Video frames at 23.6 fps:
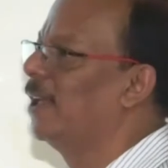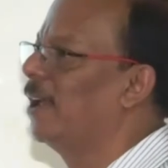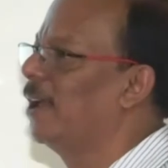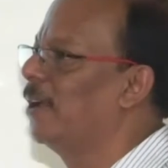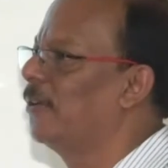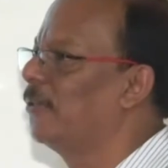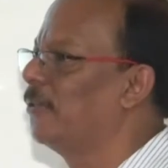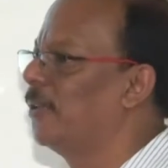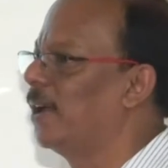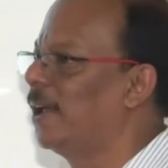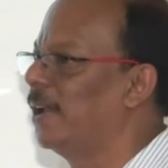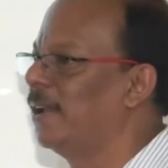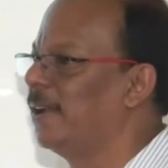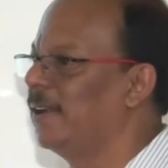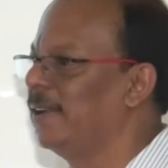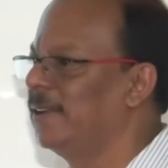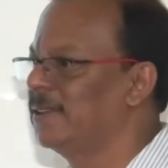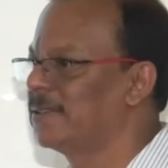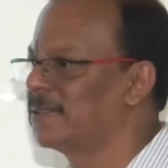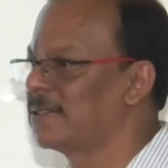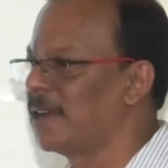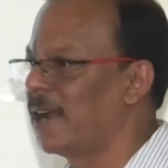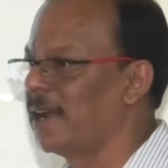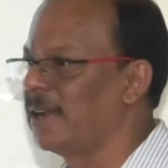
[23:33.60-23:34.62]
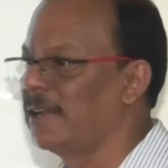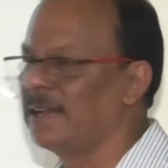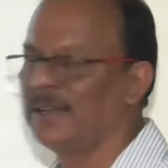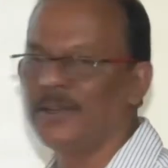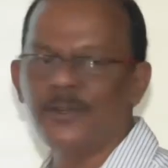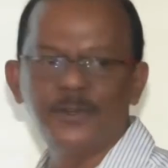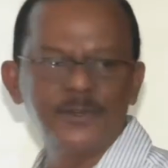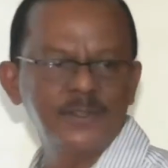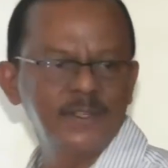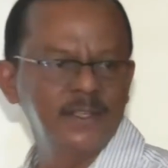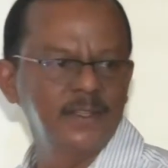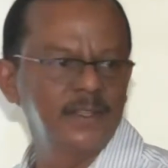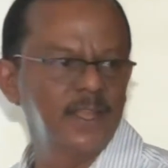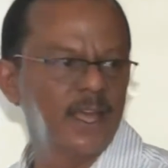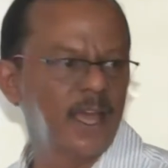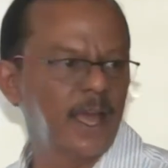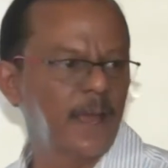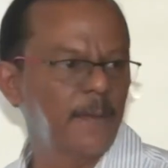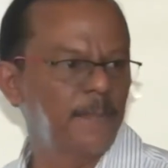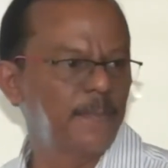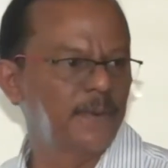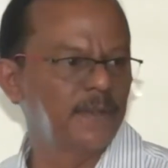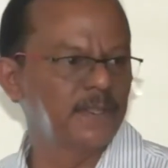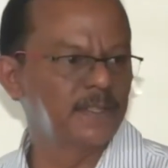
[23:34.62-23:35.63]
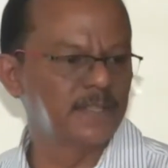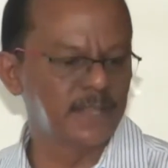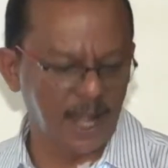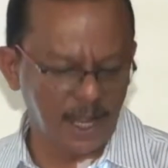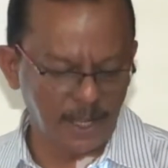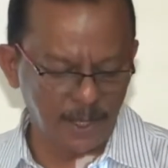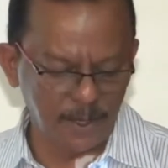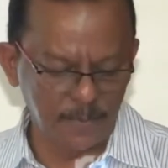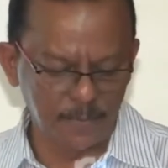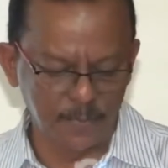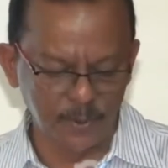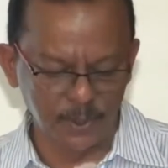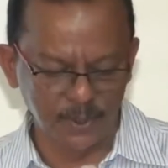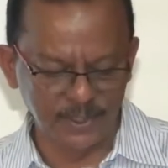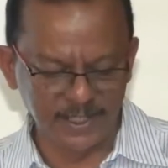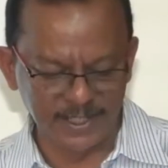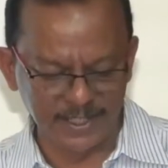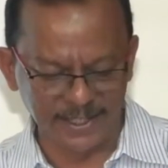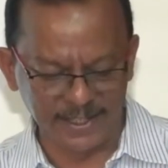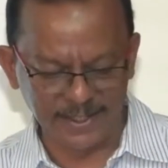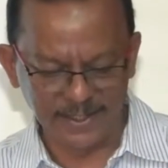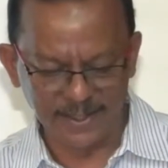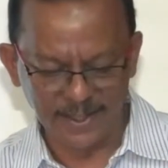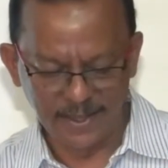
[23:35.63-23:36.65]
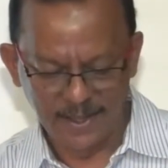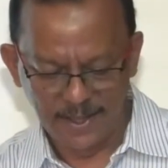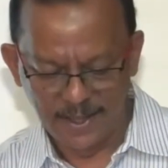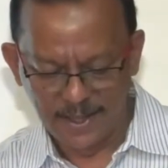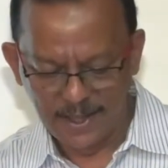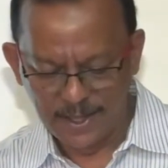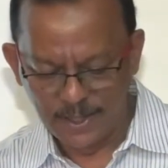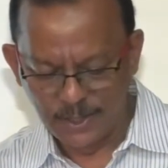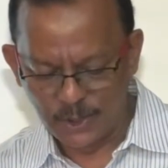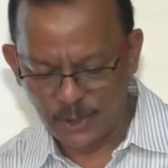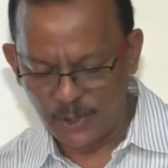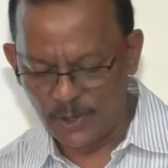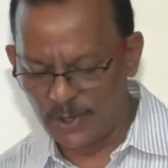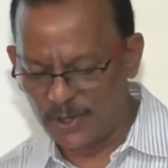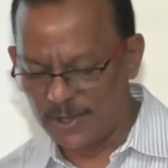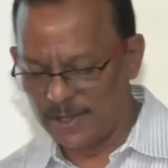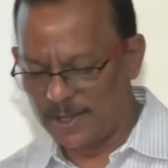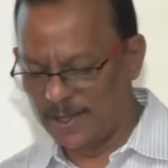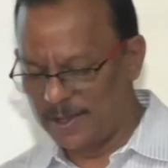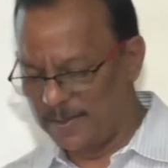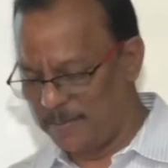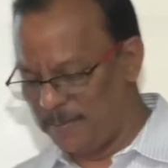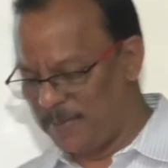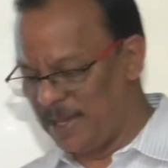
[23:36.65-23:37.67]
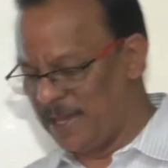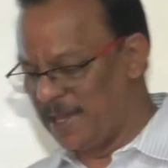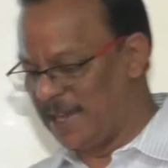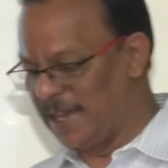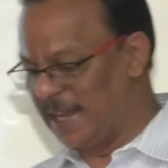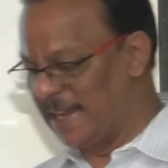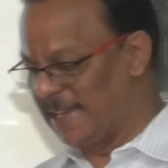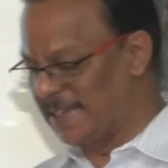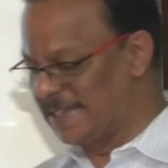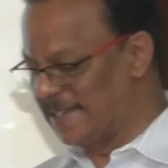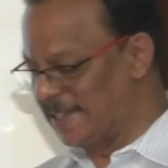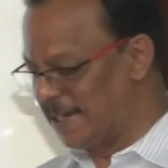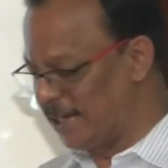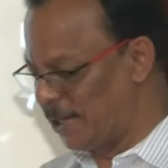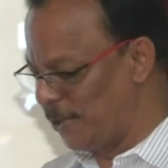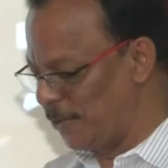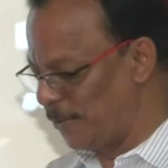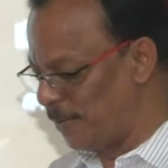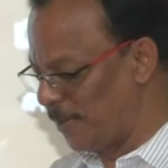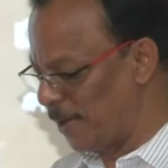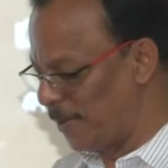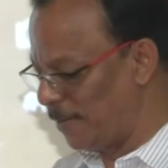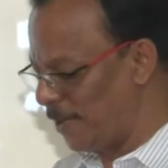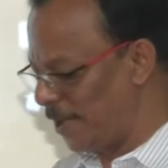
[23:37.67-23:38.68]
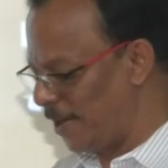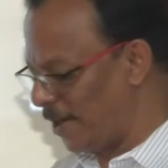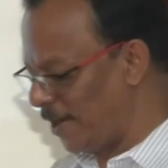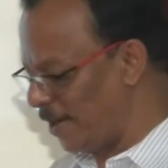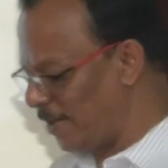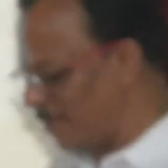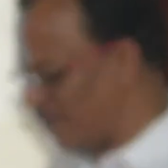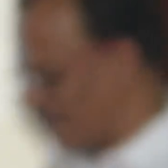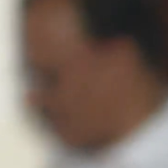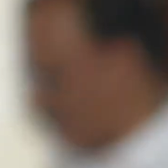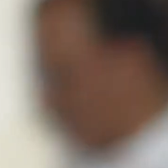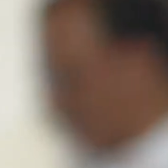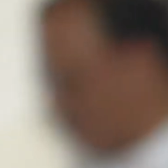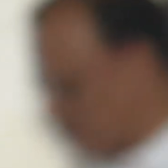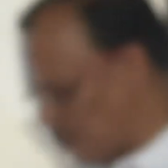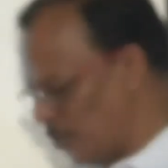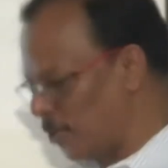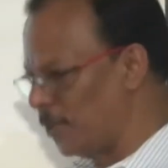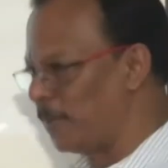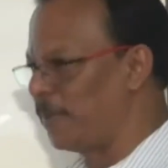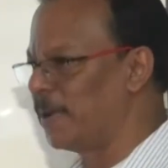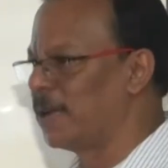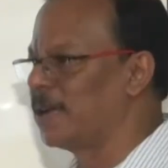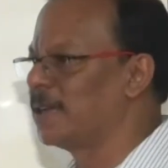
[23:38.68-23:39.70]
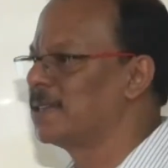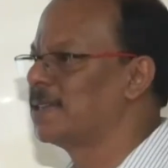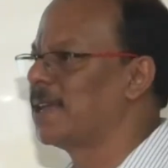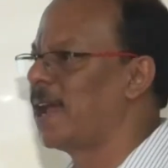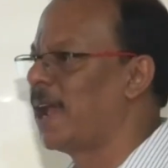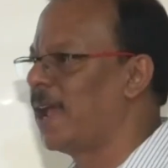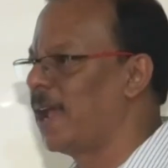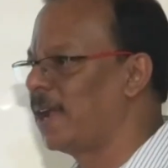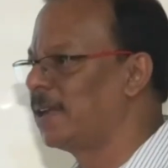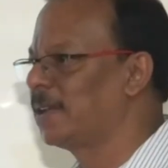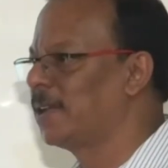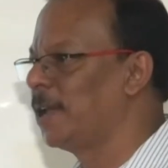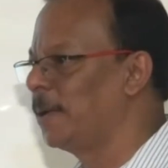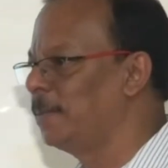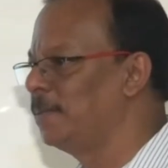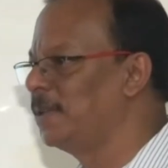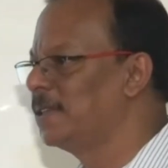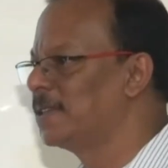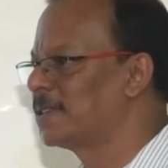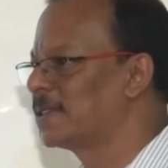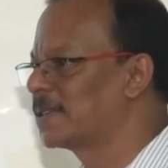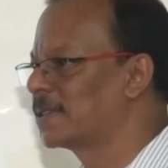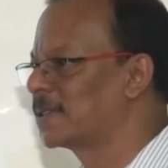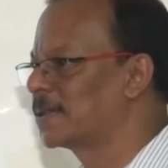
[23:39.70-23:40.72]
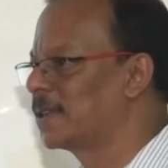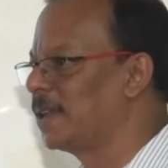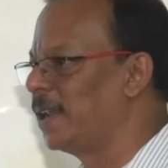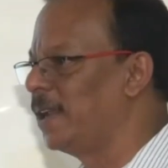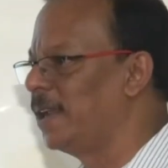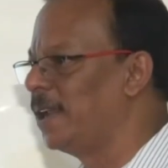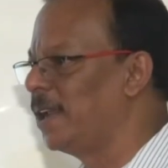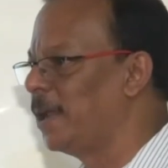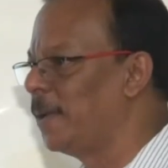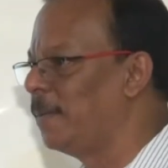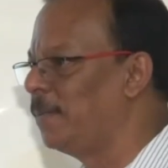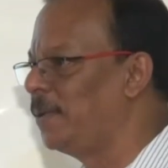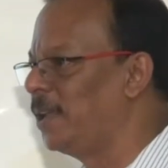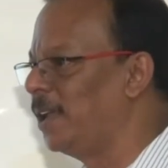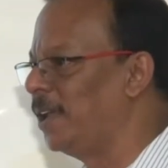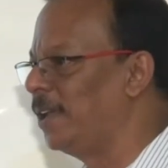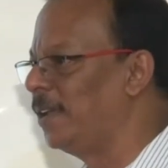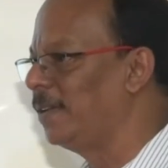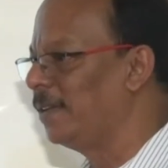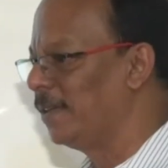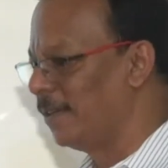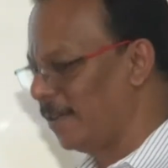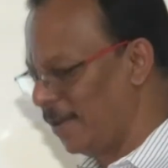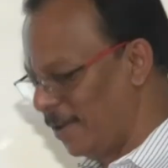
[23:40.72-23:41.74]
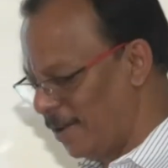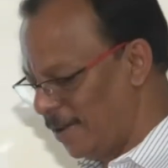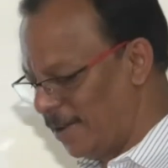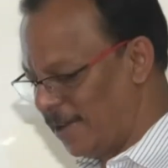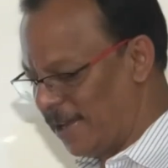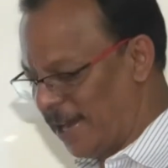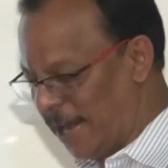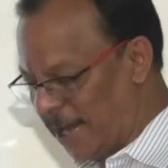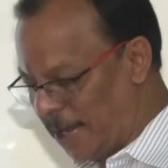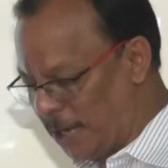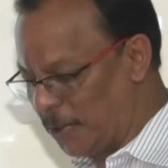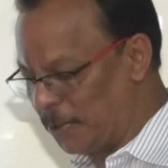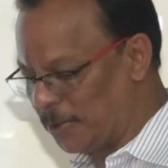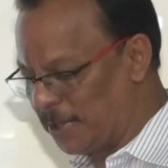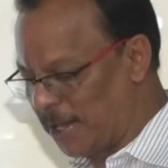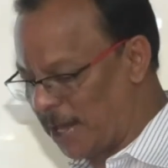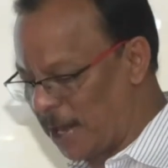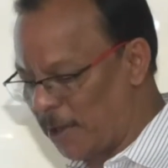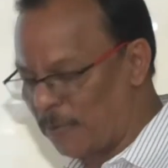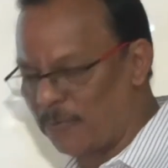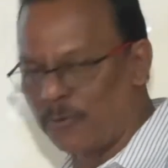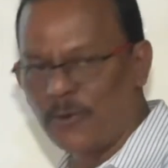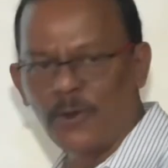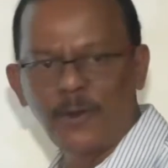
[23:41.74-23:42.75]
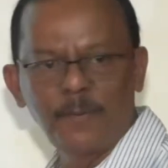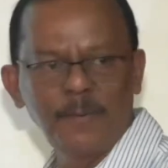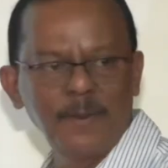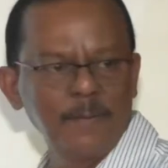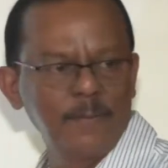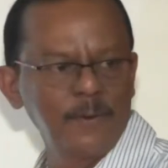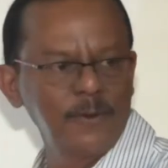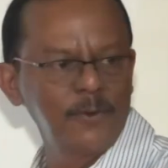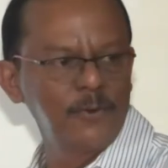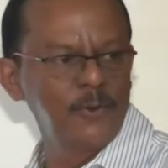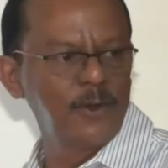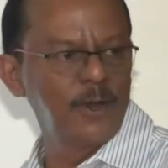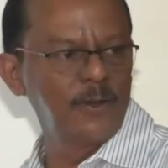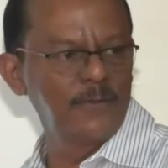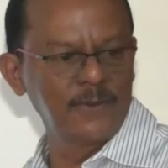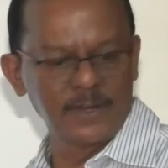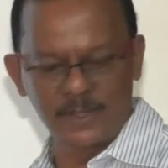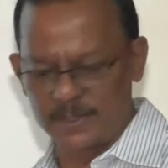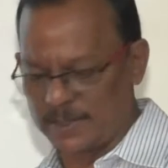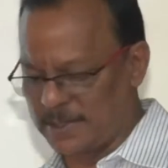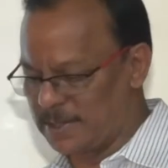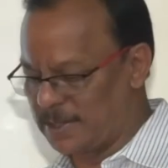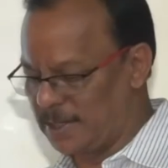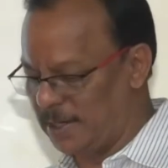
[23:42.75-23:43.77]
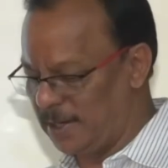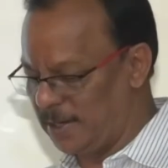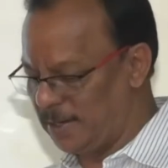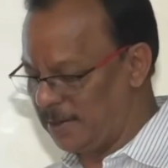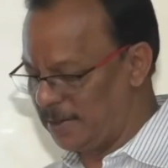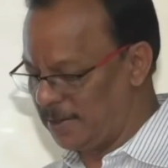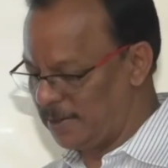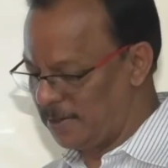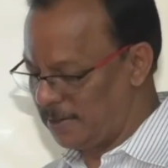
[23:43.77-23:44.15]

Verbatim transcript: they have already started using the app and started posting. So being an executive member, I'm sure because I had kept this screen empty, right now there are four people who have registered.